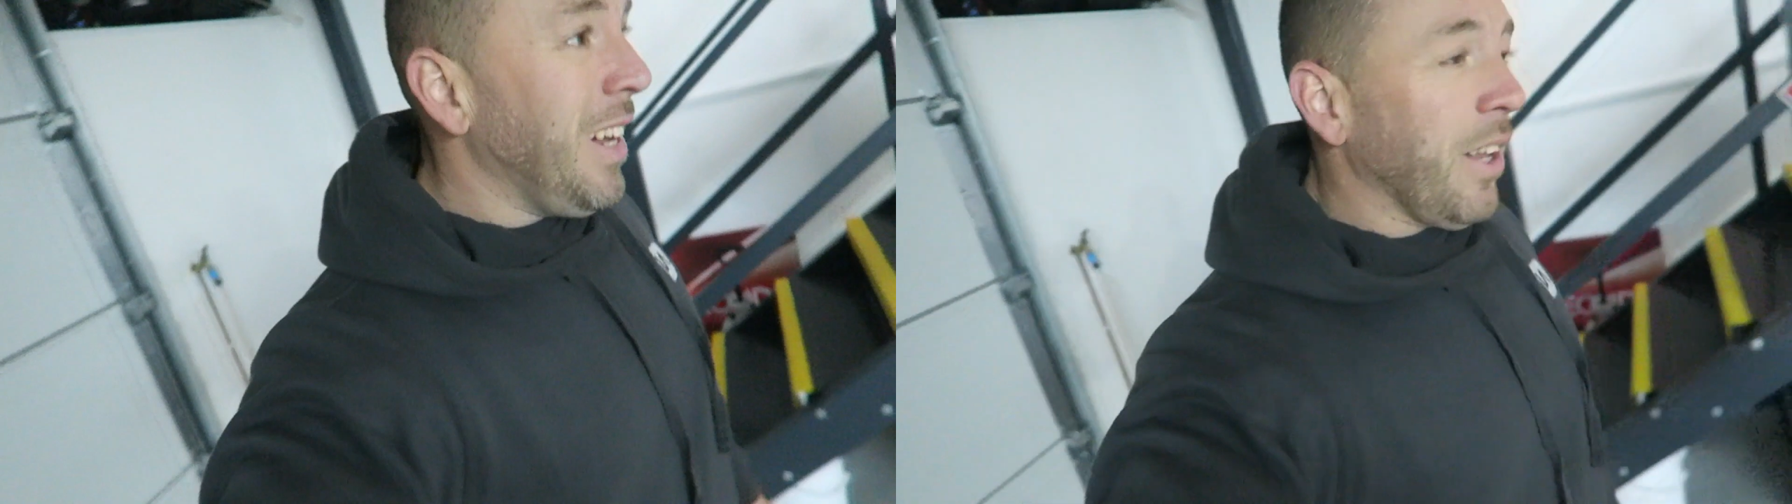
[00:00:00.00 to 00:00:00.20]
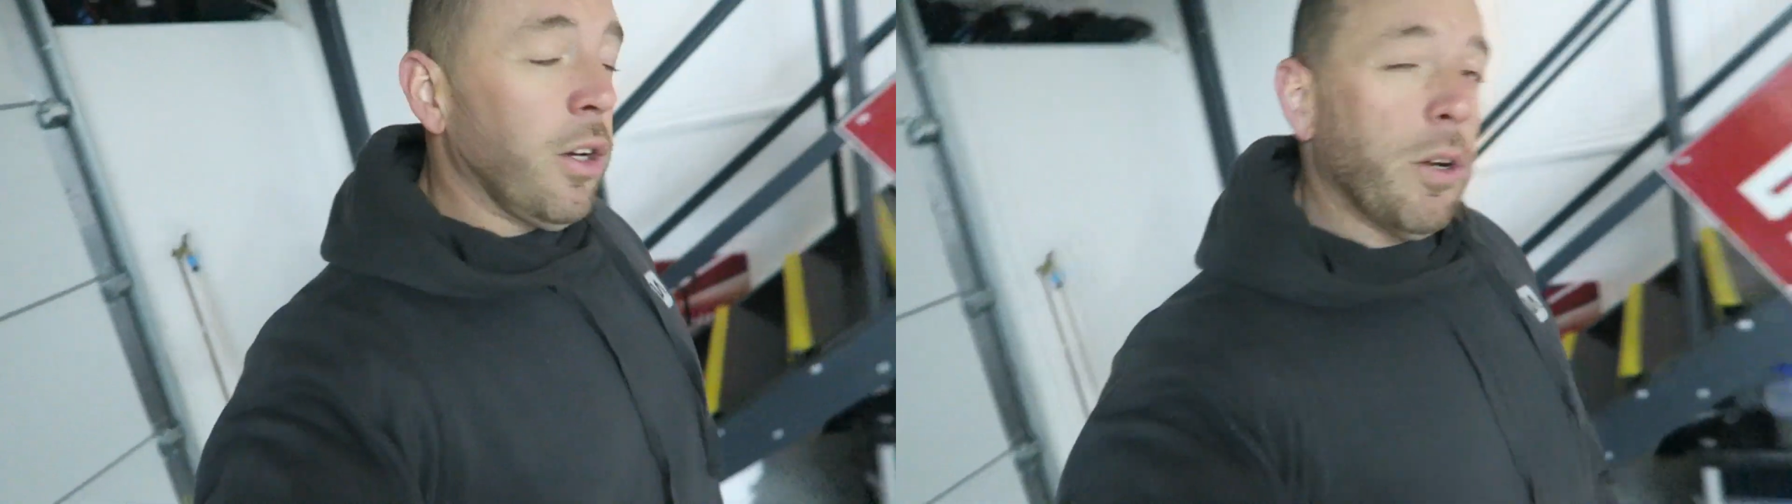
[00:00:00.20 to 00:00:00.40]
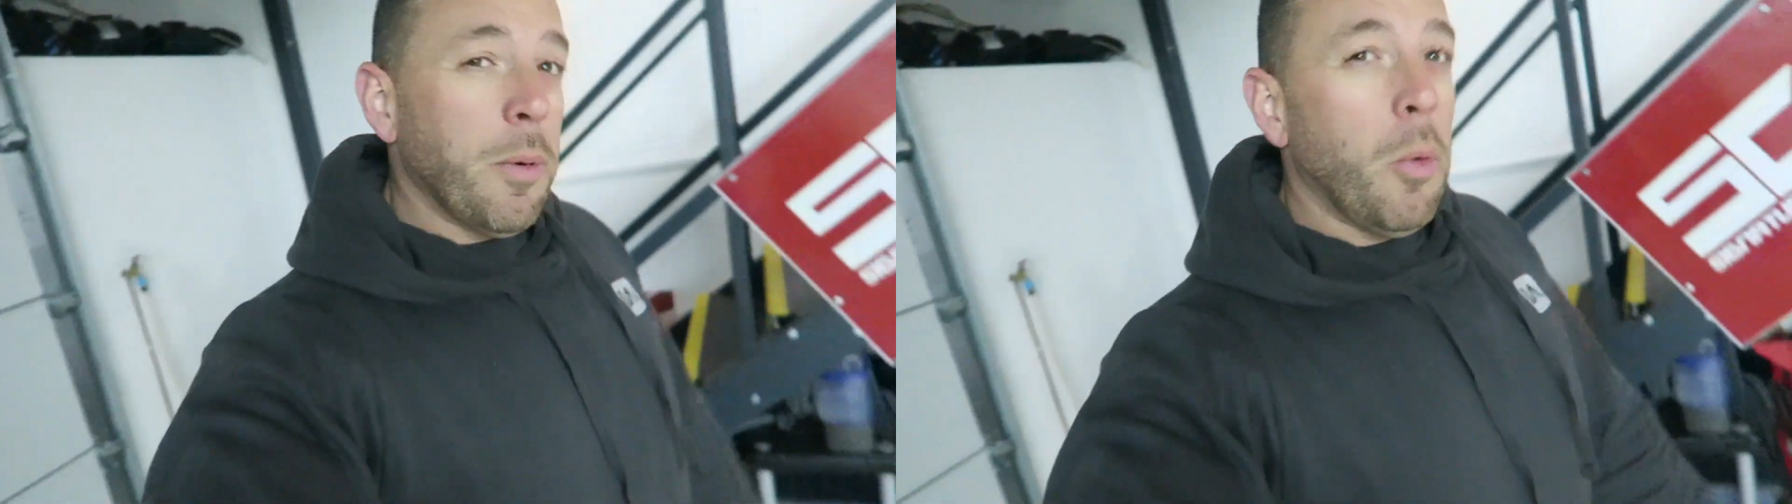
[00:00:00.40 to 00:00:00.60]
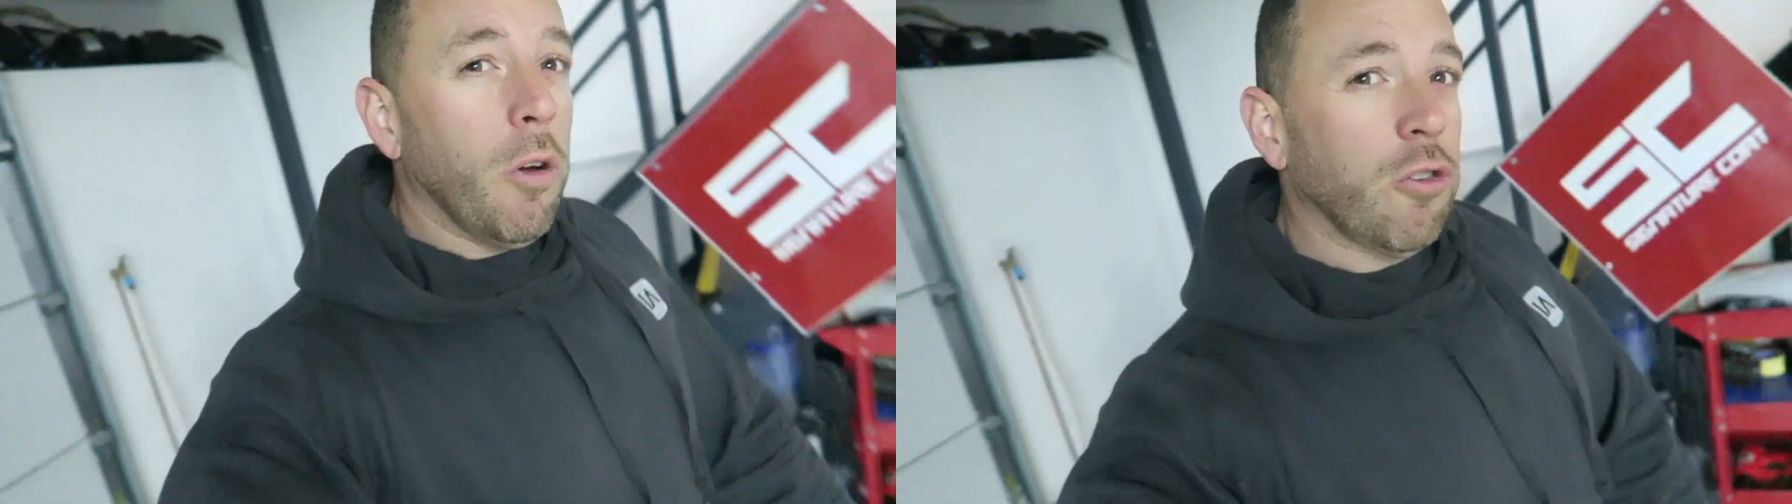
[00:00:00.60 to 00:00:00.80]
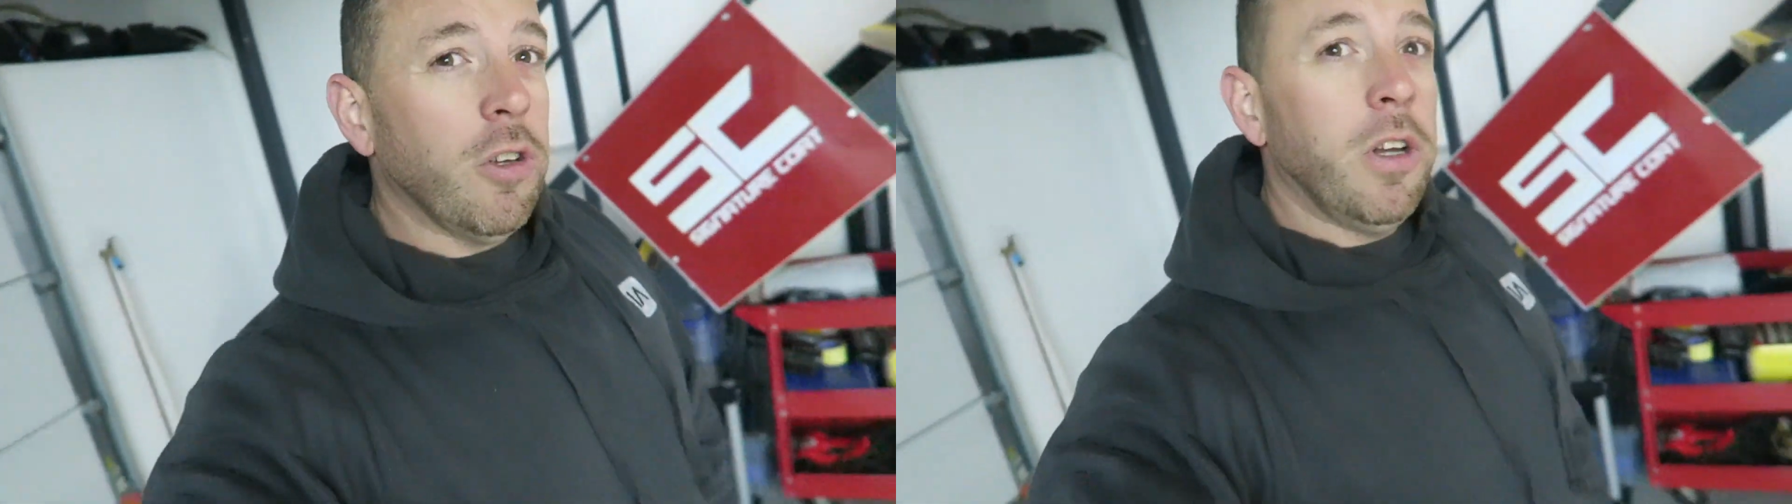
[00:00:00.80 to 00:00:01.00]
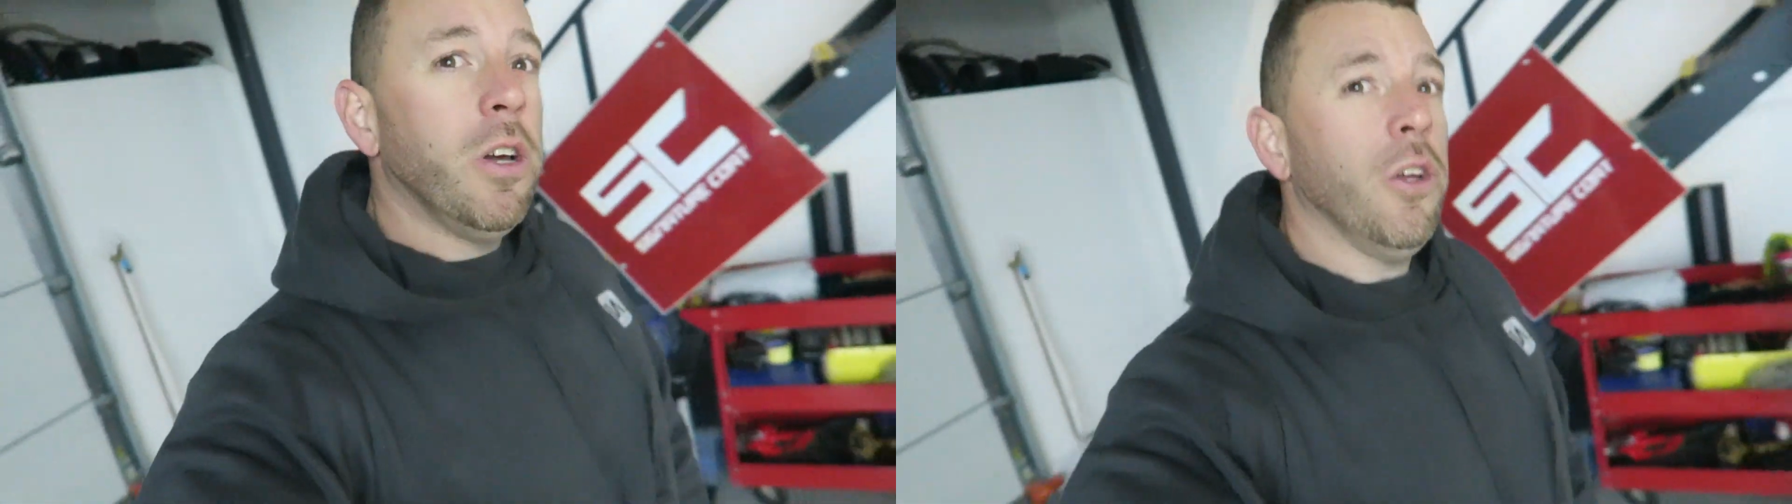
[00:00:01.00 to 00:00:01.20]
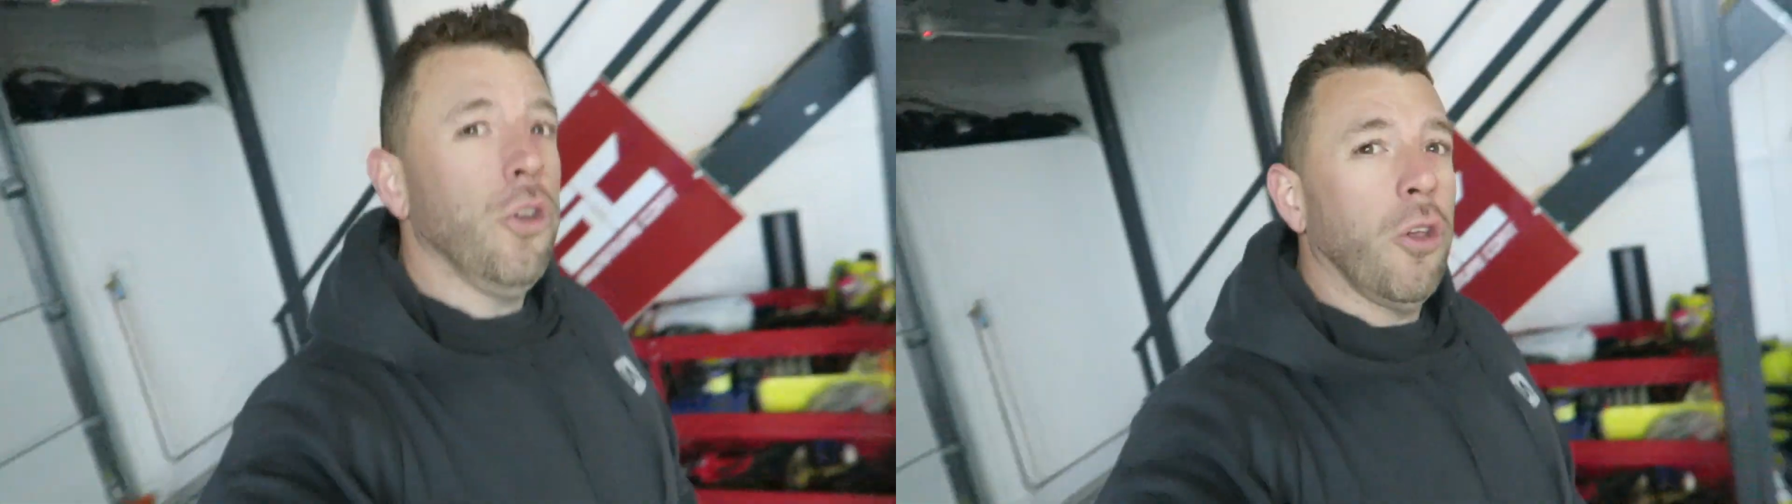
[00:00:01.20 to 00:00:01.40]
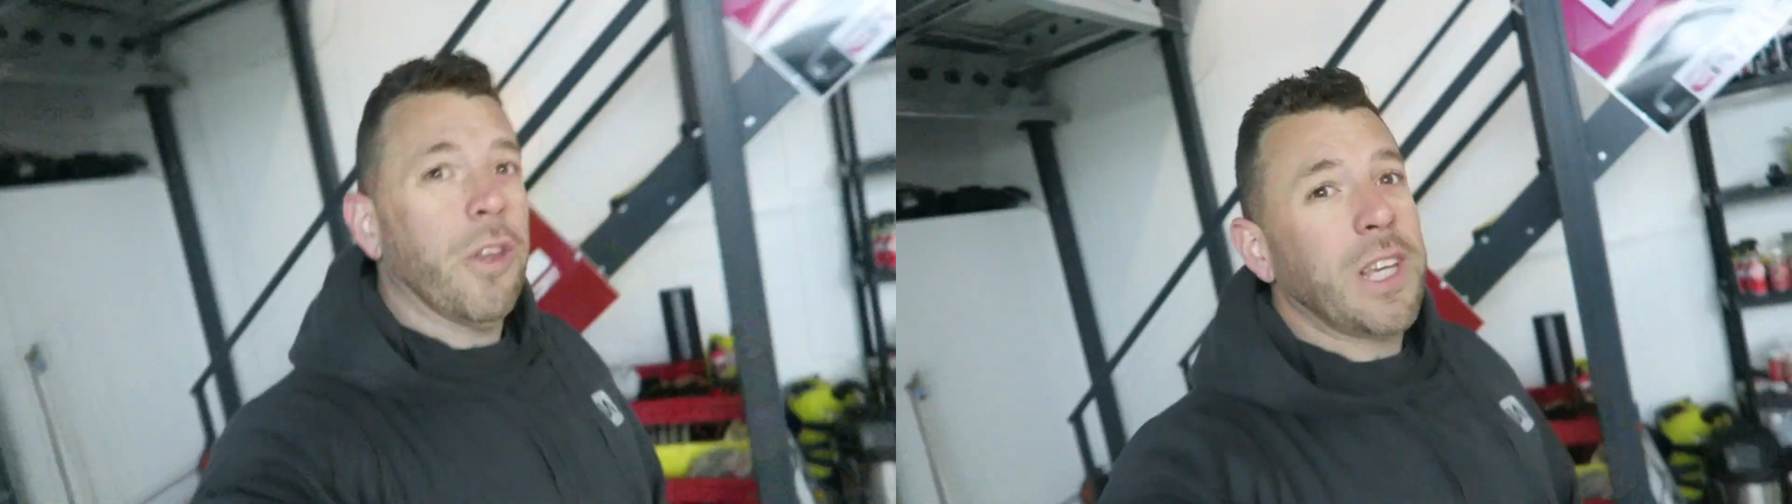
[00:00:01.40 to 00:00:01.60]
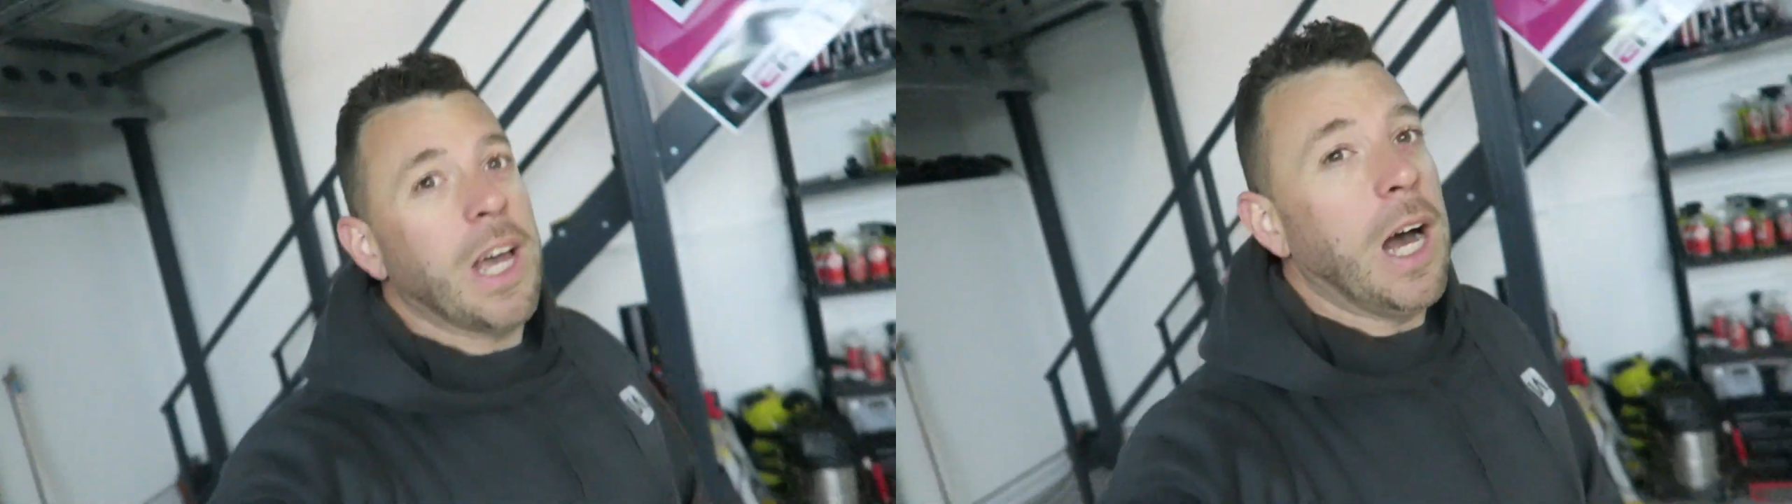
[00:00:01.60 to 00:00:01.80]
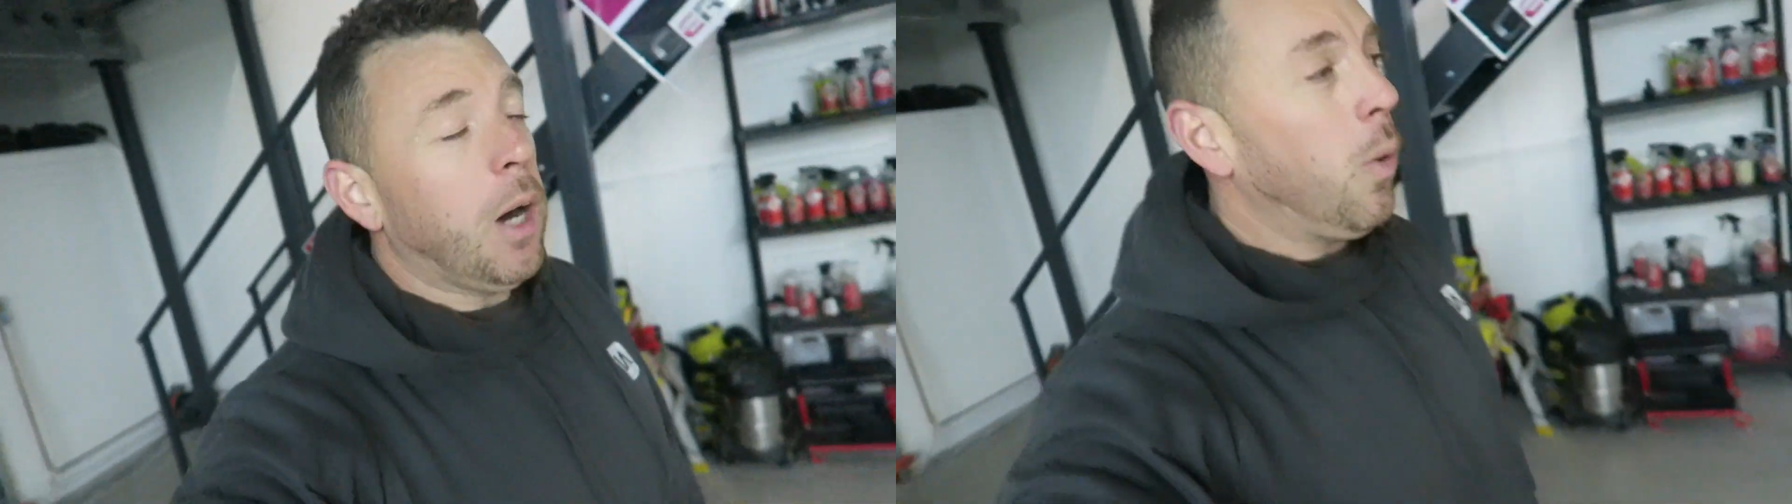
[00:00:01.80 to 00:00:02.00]
and then going to be washing another
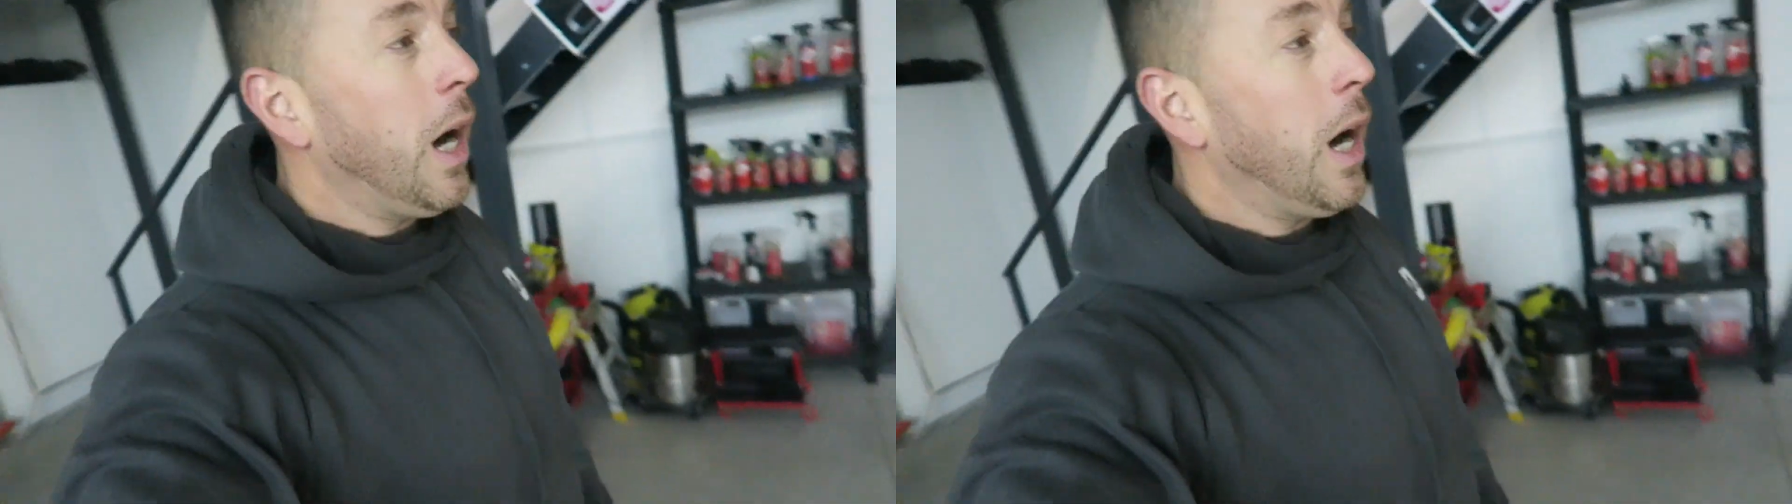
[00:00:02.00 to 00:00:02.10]
car